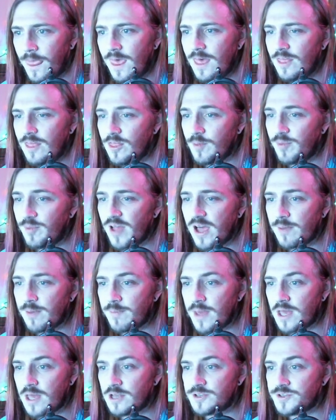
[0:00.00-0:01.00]
The black
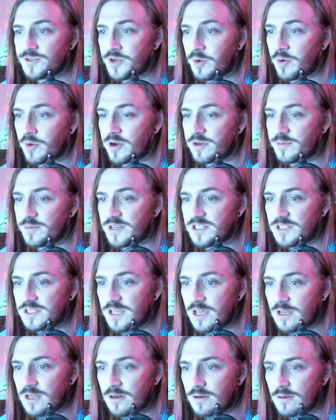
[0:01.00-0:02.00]
man is nowhere to be
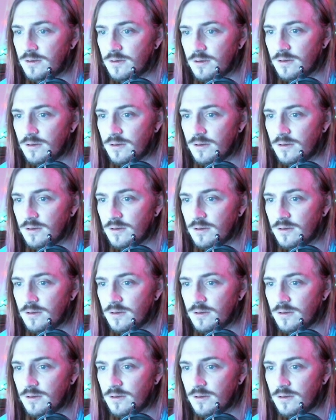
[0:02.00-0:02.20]
seen.